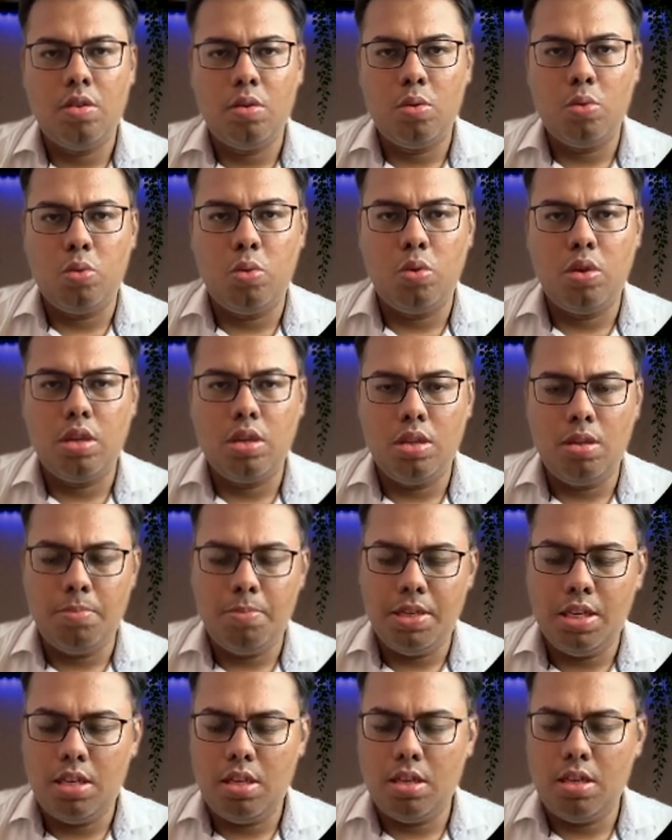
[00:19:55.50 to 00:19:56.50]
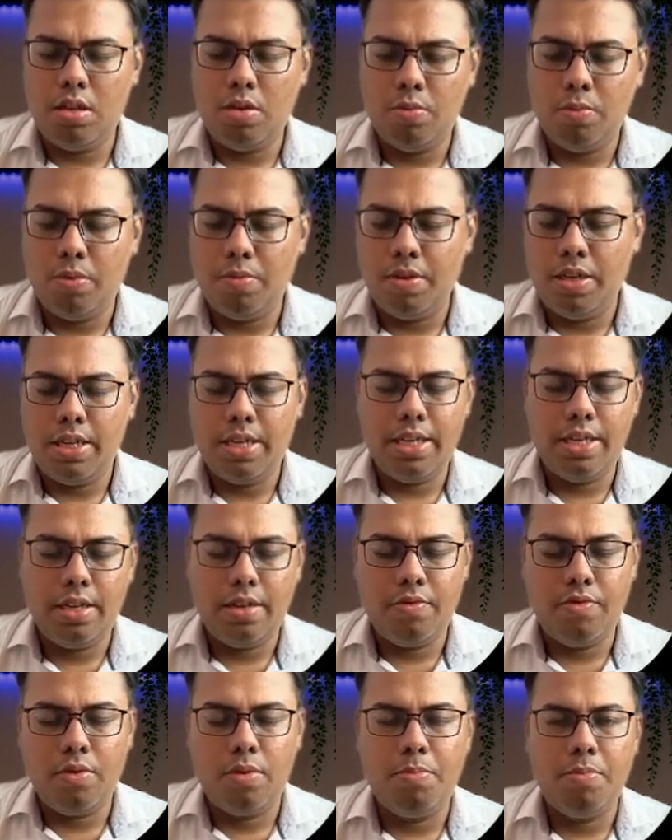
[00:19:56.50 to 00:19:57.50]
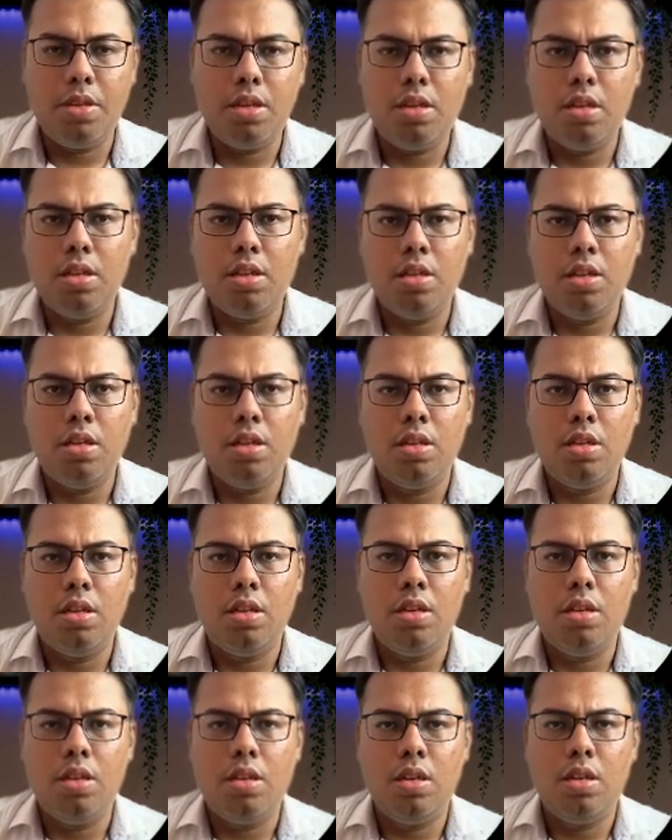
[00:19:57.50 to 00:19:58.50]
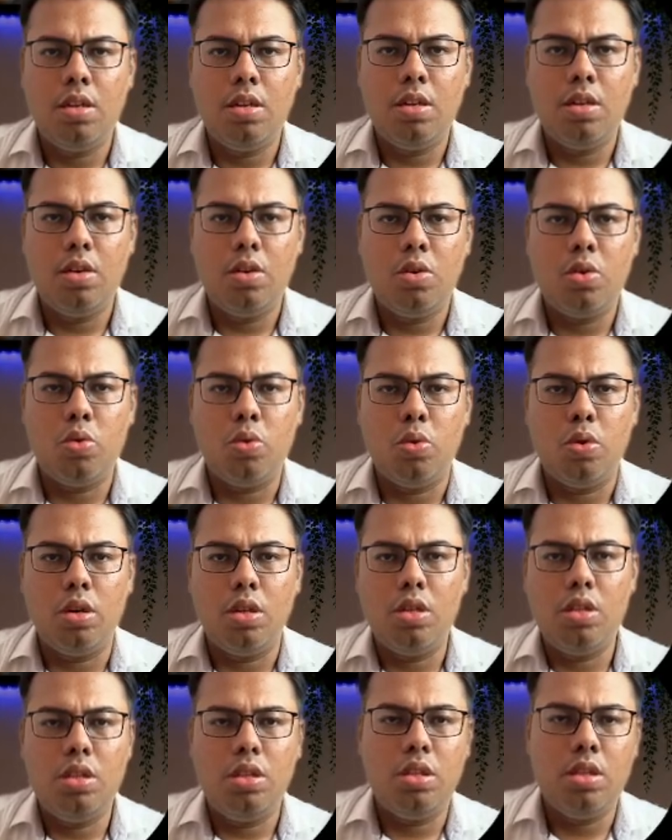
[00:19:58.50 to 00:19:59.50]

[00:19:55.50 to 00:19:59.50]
total bill, we will take it from the total.